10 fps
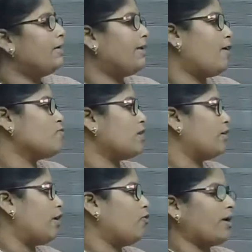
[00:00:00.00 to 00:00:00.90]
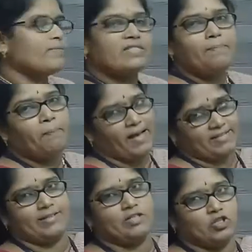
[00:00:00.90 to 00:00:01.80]
Now comes the
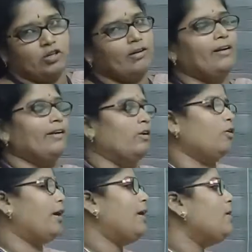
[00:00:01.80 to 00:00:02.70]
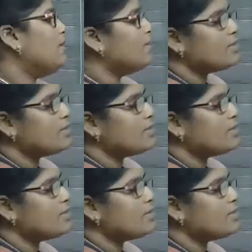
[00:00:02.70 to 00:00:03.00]
past tense children. Okay.